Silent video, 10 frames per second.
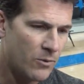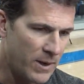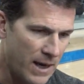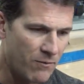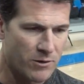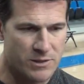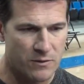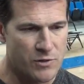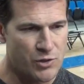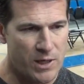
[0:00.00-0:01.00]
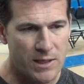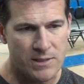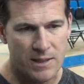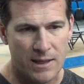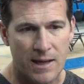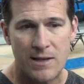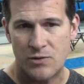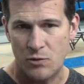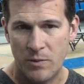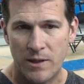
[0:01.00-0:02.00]
we gave ourselves a chance in that
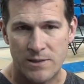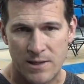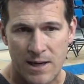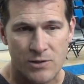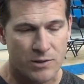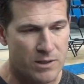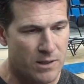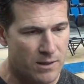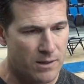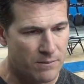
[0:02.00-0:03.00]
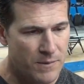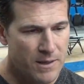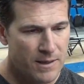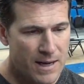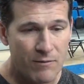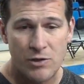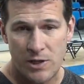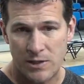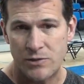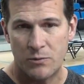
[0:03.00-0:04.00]
last 2 minutes to actually have a
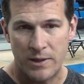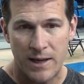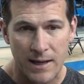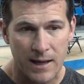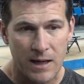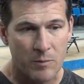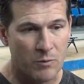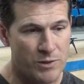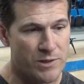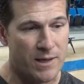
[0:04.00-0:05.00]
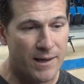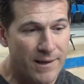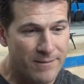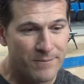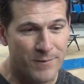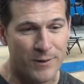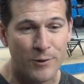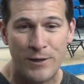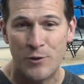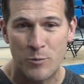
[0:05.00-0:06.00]
chance to win that game, and we shot like
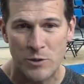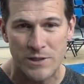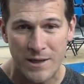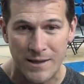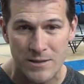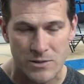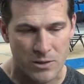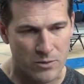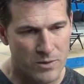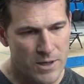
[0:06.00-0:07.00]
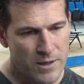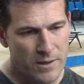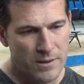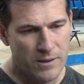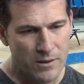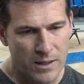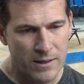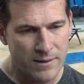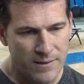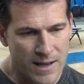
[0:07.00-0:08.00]
32%. So, you
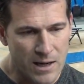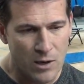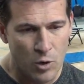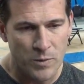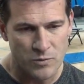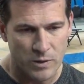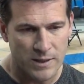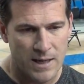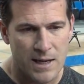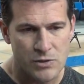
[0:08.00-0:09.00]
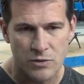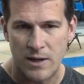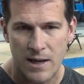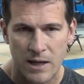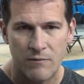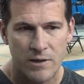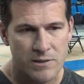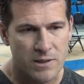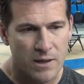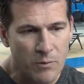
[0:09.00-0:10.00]
know, that I hope is what the guys took out of it,
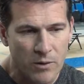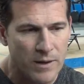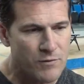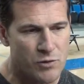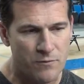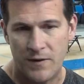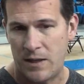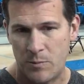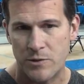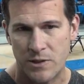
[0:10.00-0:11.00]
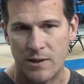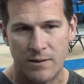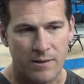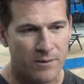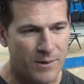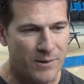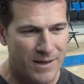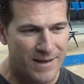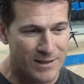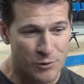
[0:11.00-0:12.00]
is that we don't have to shoot 50%. You know,
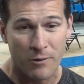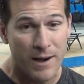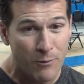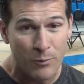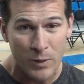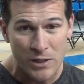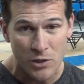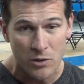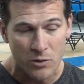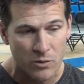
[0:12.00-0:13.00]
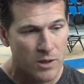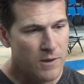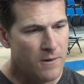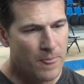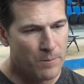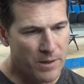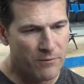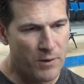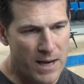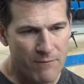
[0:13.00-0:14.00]
that's great when we do. But
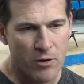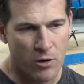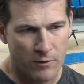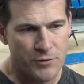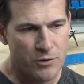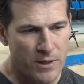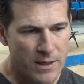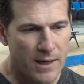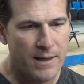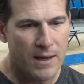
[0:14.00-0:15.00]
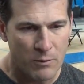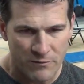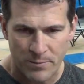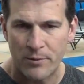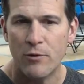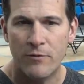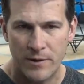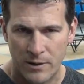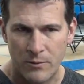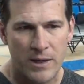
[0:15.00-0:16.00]
if we have an off shooting night, now we've
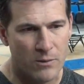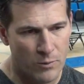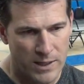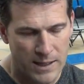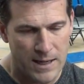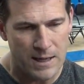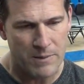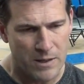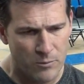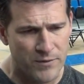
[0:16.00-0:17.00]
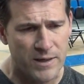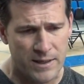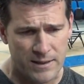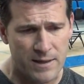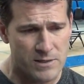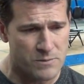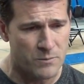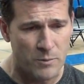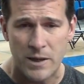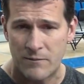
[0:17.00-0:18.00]
proven that we can win a game, and I hope they take some
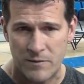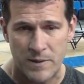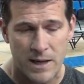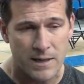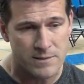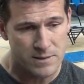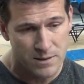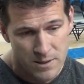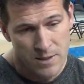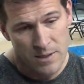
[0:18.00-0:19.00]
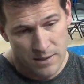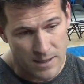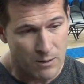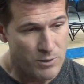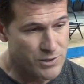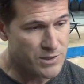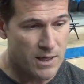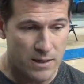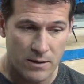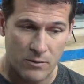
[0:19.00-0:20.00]
momentum from that. And now
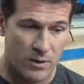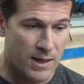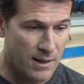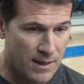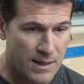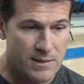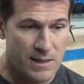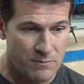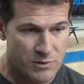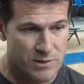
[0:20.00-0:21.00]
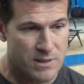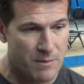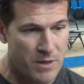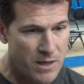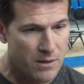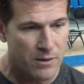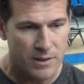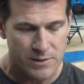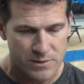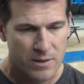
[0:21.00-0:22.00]
we're like a lot of teams this time of year.
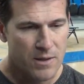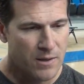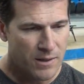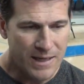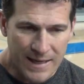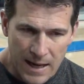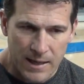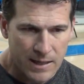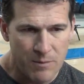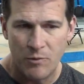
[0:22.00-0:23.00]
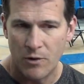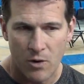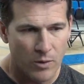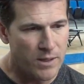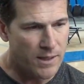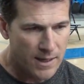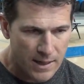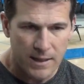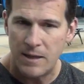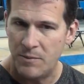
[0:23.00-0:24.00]
It's, you got to keep growing, you
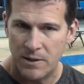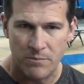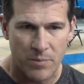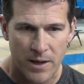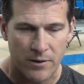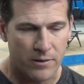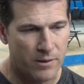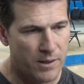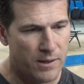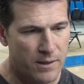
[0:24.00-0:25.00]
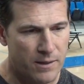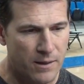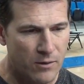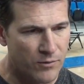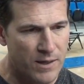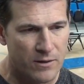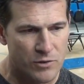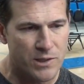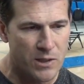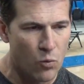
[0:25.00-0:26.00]
got to keep getting better. And I don't think
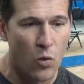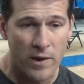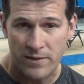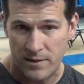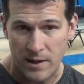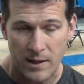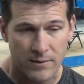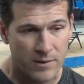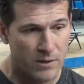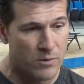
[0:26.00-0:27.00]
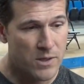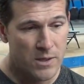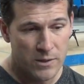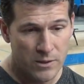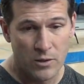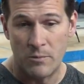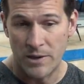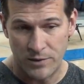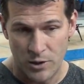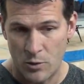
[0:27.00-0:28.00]
there's any one thing. I think, you know, a
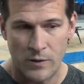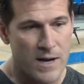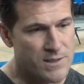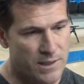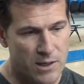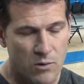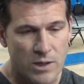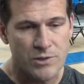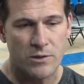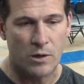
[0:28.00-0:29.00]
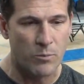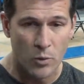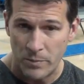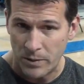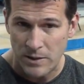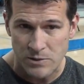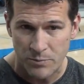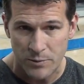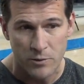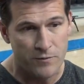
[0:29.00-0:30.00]
month ago we were asking that question. Our board play's
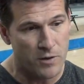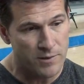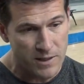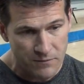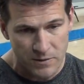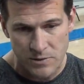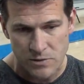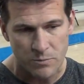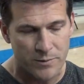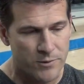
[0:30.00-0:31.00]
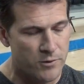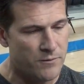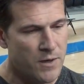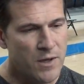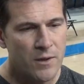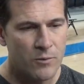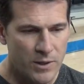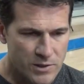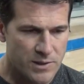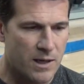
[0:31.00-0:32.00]
improved, our defense has improved.
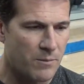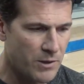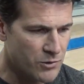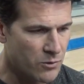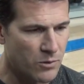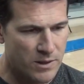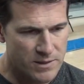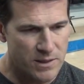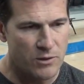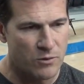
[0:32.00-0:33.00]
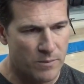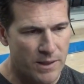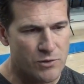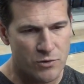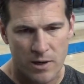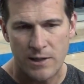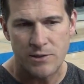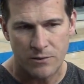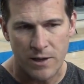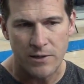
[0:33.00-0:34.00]
We just got to make sure we'll continue to make
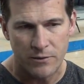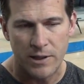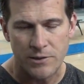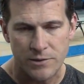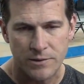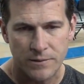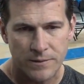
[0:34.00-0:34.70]
strides in the right direction.